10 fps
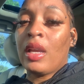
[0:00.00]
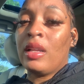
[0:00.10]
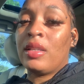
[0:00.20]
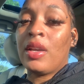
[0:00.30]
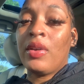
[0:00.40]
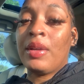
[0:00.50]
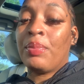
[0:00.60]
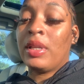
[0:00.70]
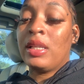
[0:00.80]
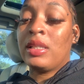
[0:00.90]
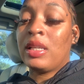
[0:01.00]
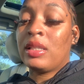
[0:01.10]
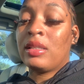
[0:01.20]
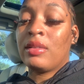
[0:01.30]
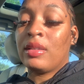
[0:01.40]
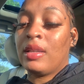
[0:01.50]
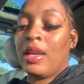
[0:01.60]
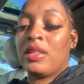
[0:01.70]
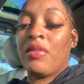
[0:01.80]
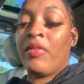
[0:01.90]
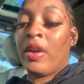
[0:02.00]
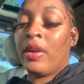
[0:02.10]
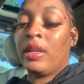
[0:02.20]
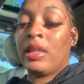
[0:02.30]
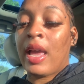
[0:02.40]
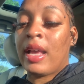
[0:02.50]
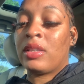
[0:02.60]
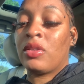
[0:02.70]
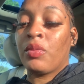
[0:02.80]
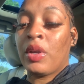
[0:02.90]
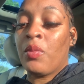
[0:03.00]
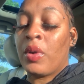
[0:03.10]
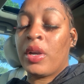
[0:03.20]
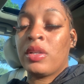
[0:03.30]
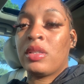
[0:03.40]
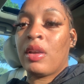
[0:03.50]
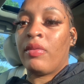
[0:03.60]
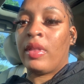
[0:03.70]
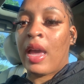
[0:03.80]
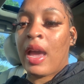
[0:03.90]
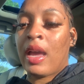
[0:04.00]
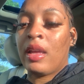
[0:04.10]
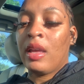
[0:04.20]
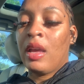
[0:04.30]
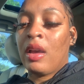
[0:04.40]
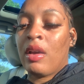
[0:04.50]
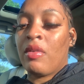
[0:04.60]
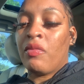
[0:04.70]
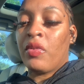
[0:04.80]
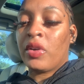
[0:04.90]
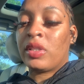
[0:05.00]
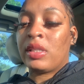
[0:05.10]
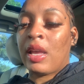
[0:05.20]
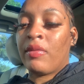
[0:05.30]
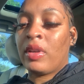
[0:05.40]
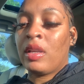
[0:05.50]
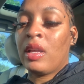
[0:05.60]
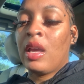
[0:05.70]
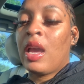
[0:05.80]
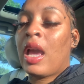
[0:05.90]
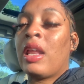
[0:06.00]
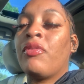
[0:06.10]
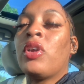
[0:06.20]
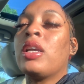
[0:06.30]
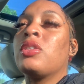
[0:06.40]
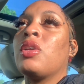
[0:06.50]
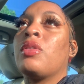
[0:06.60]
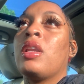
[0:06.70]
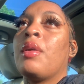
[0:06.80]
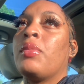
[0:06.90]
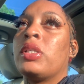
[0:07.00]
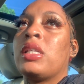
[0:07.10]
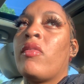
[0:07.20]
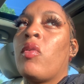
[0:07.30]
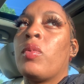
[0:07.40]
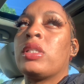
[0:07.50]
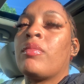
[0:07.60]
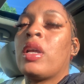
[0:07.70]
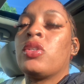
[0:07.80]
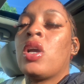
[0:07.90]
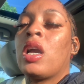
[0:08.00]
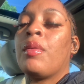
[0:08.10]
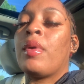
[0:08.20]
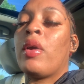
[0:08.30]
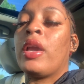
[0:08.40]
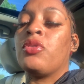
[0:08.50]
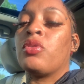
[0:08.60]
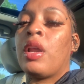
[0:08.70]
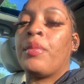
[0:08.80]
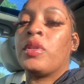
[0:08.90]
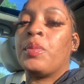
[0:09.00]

until it pleases is the very last three words of that of verse 7 and if you guys know the number 7 which i'm not talking about angel numbers